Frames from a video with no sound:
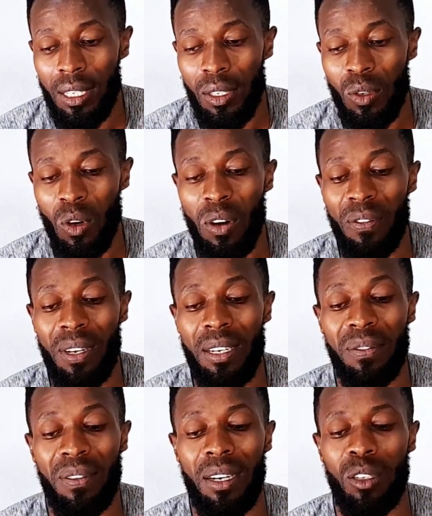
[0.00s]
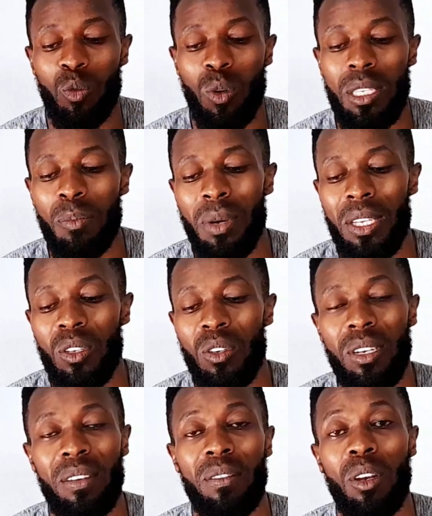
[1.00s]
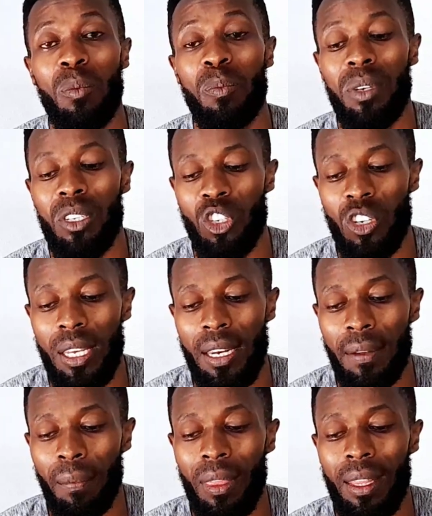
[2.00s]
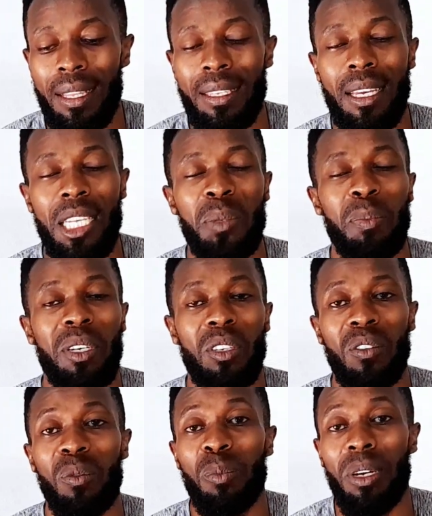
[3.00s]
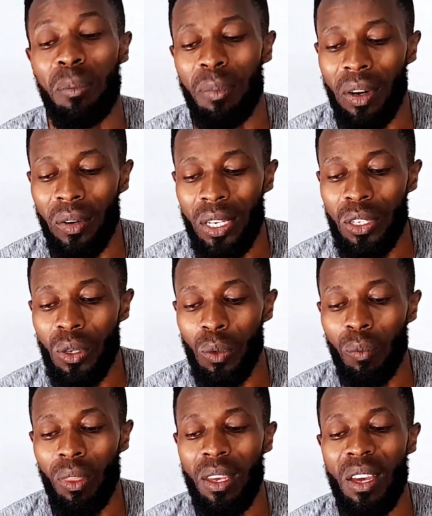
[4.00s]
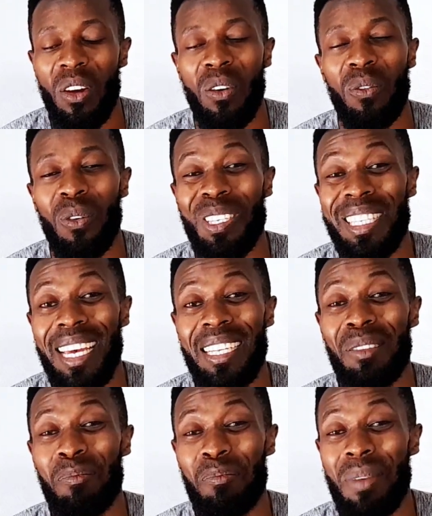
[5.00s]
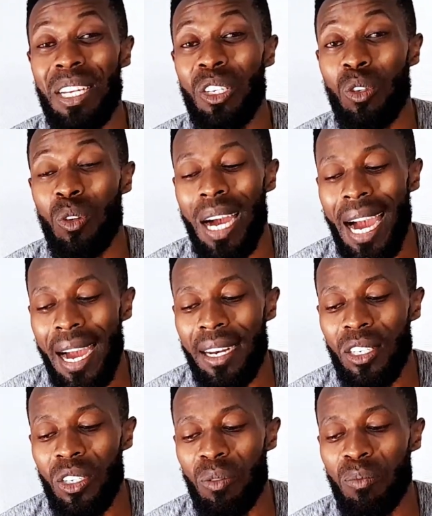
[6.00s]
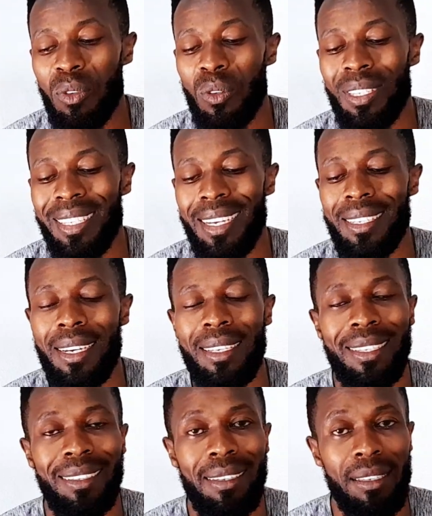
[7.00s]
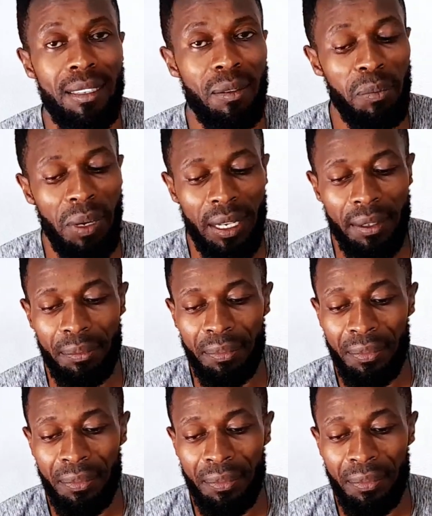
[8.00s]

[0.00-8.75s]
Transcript: So often referred to as personal development training, this aspect of preparation fosters mental attributes such as discipline,